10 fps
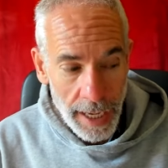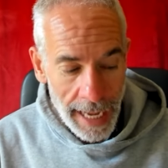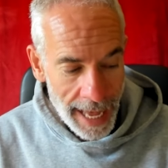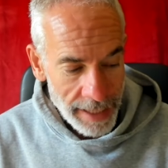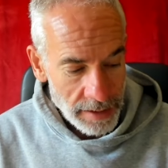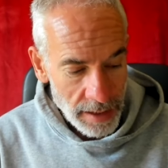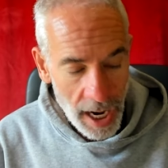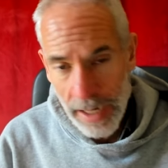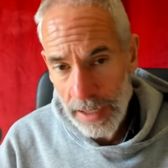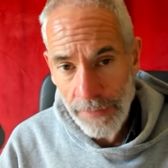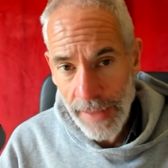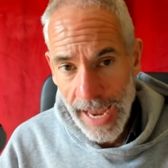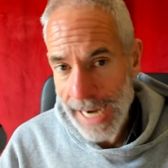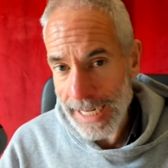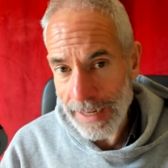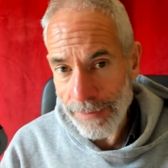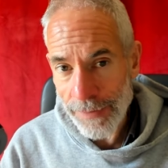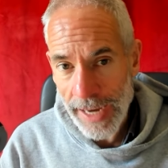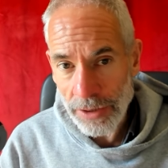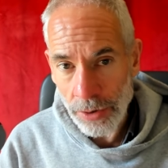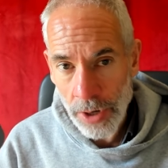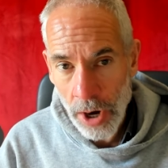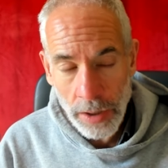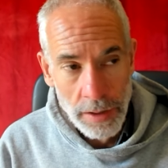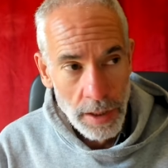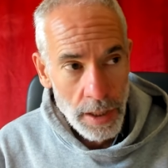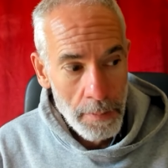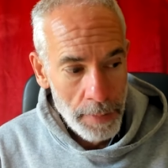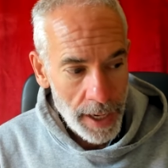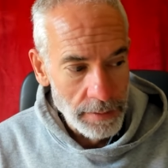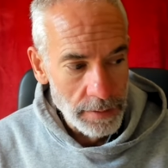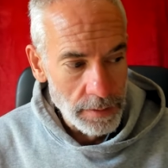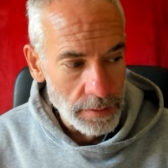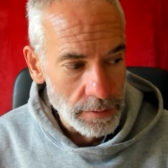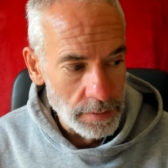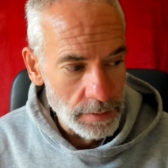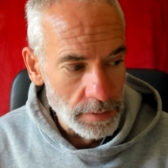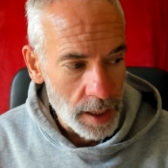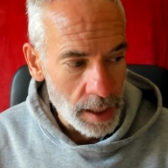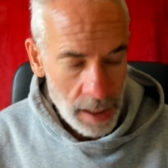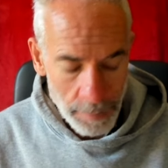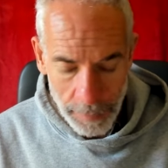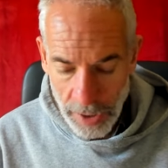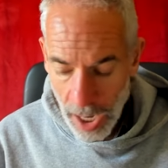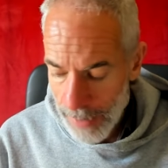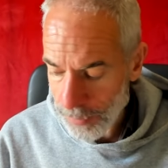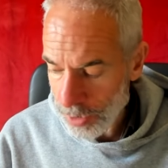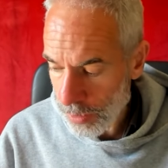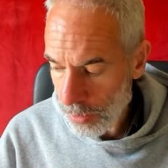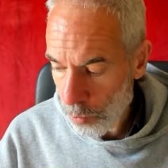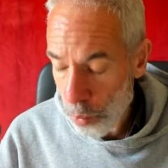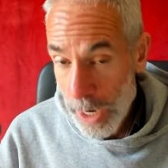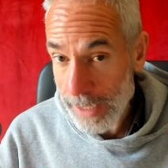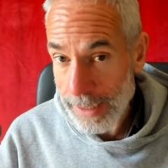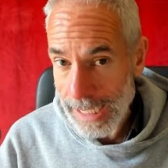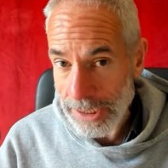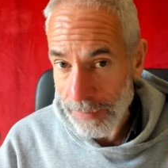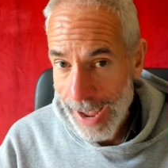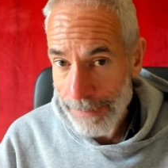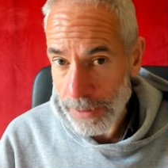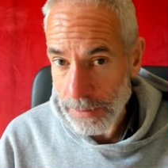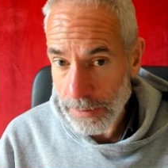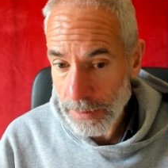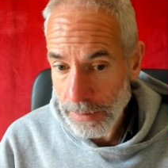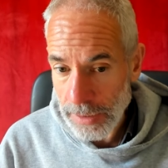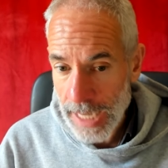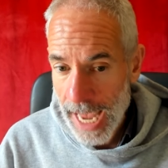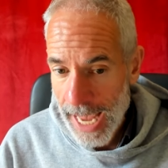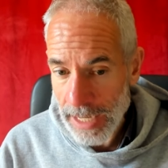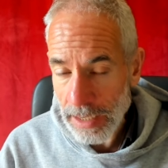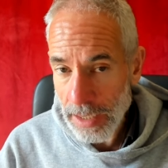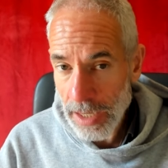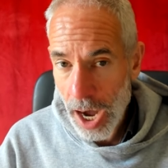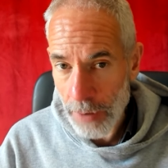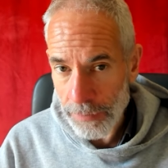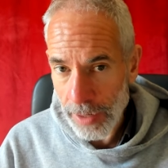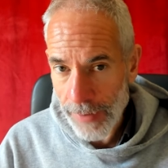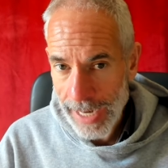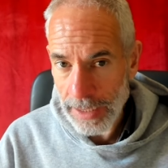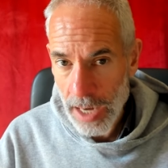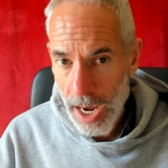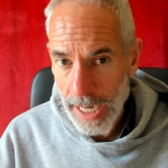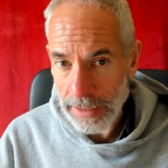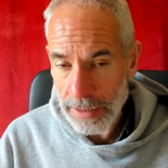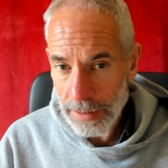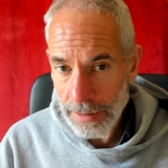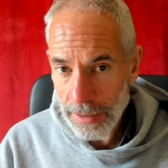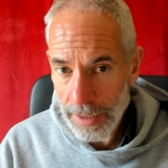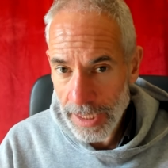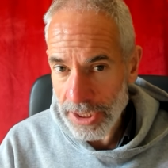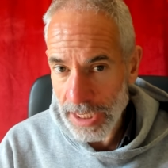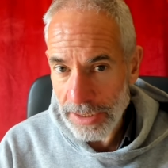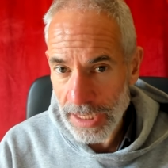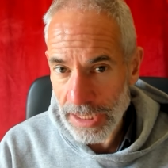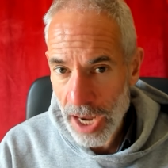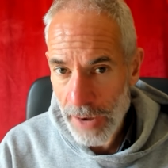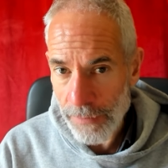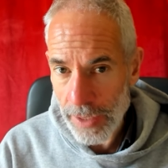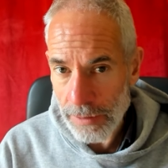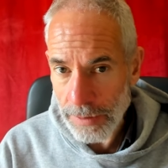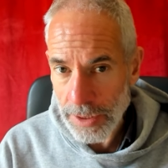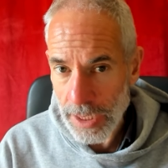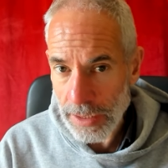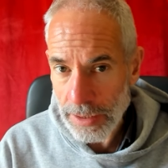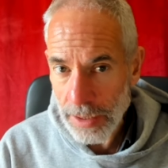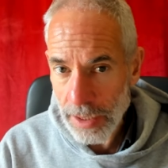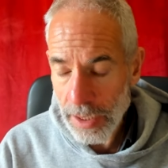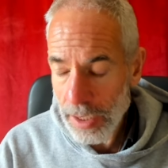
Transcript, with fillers: And I don't know if they had any effect or not, but a couple of times weird things have happened the day after I've had a night listening to these high frequencies.